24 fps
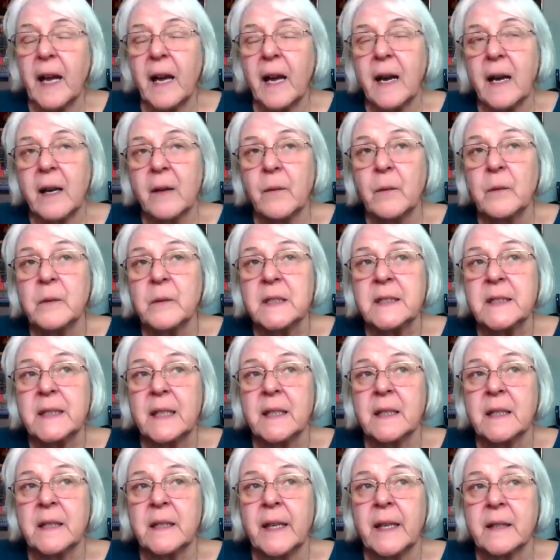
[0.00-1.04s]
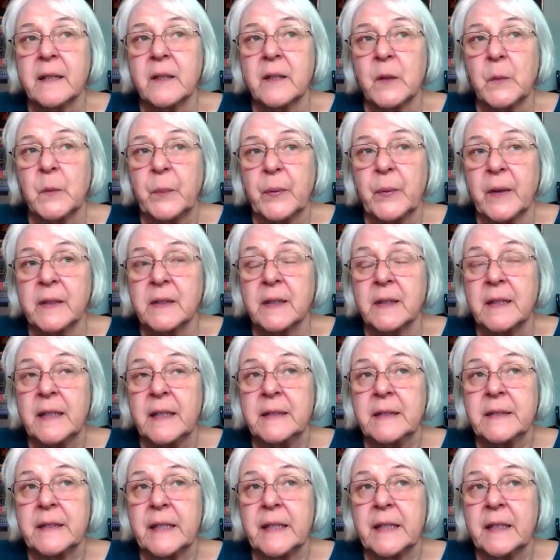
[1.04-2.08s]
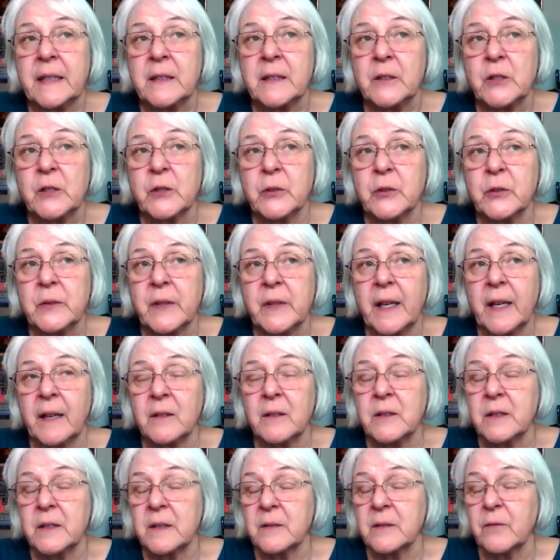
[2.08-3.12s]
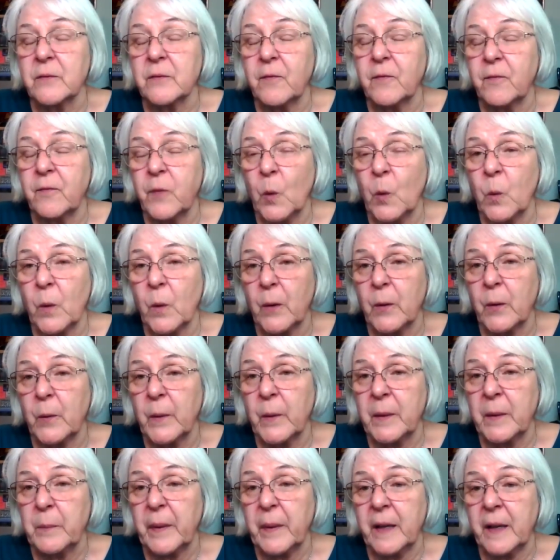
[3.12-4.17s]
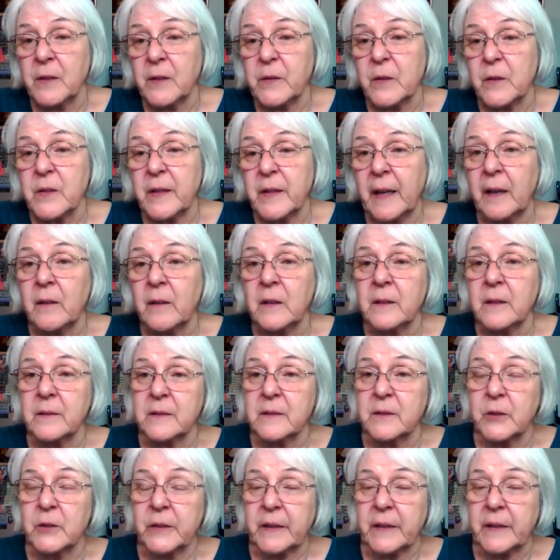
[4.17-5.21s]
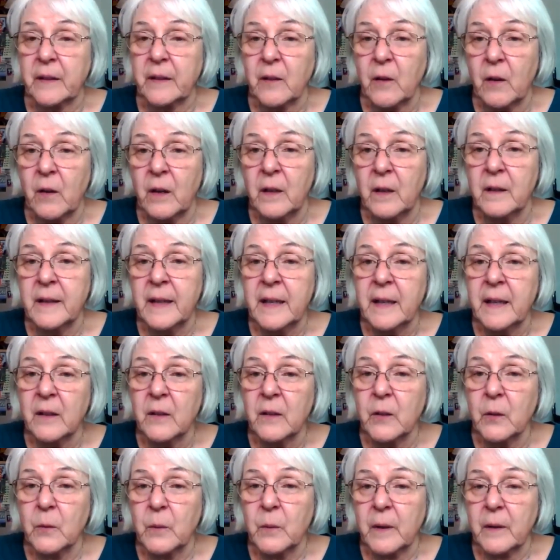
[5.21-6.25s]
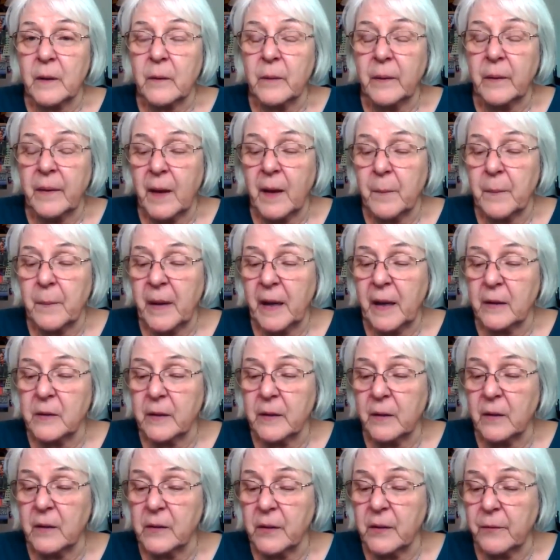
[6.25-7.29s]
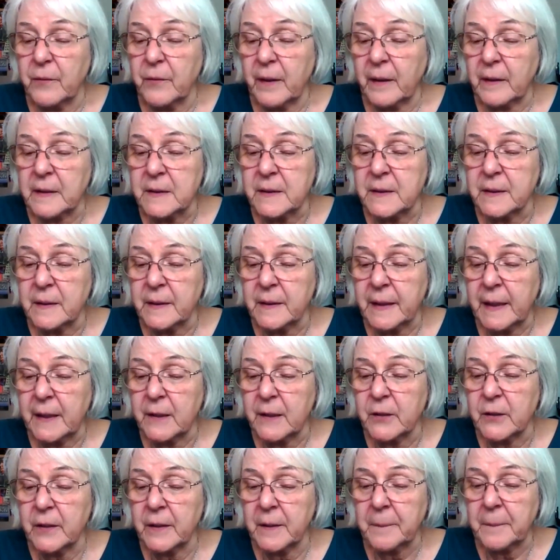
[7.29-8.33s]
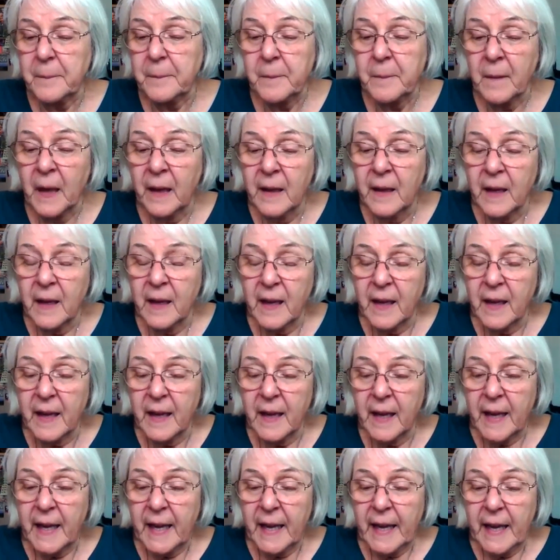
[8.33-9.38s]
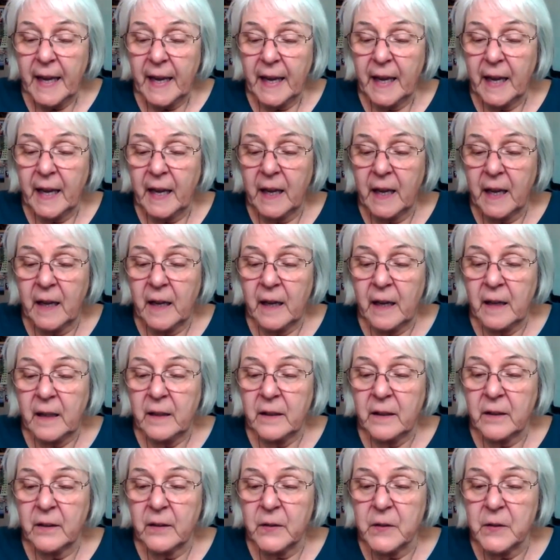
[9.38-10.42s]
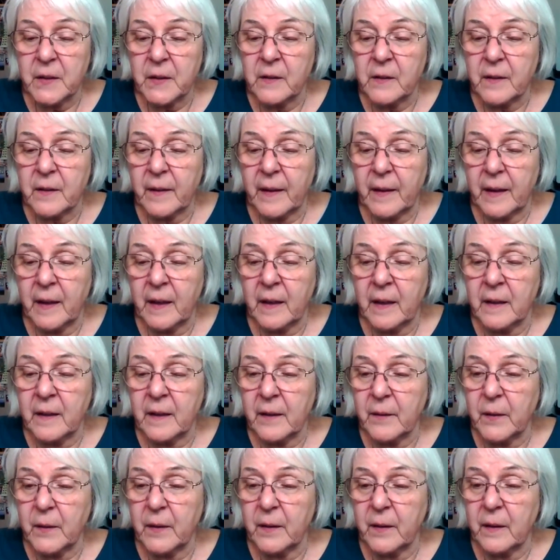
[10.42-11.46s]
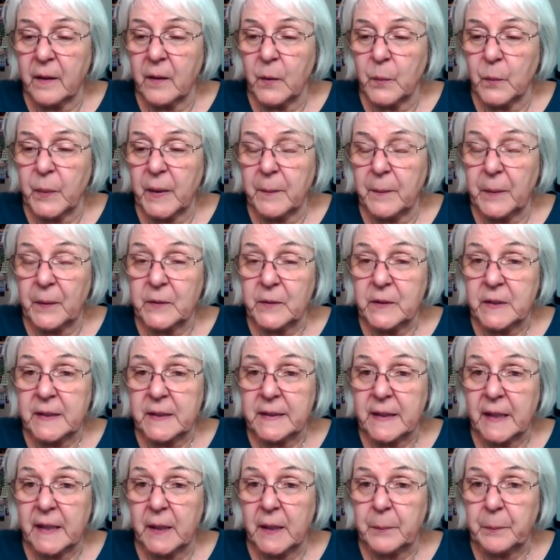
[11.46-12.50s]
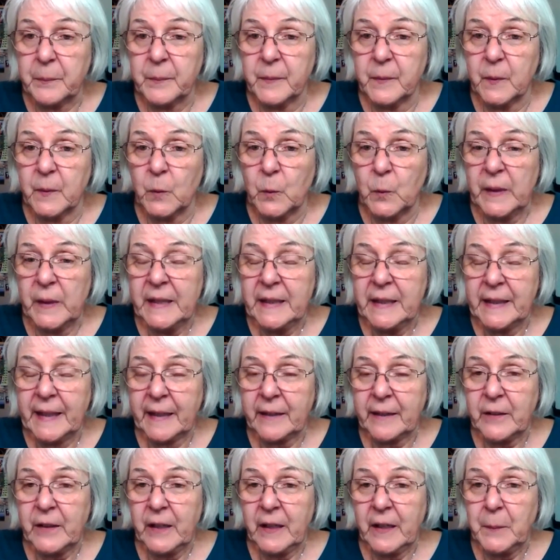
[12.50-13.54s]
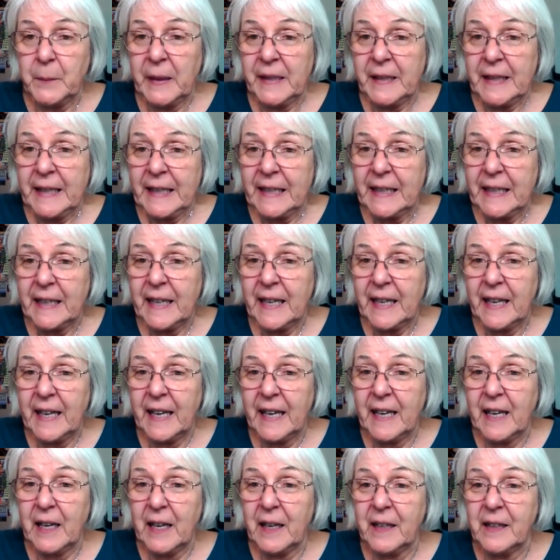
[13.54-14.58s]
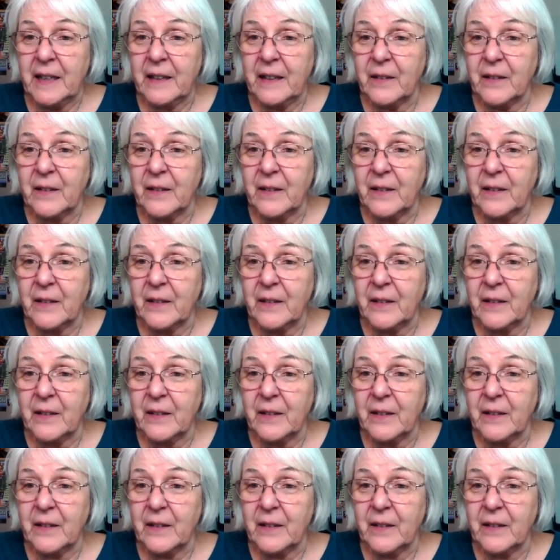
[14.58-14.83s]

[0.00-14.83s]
I was elected president in 2004 when Pastor Zagel took a call to work with ambassadors of reconciliation. And since then, people just keep reelecting me and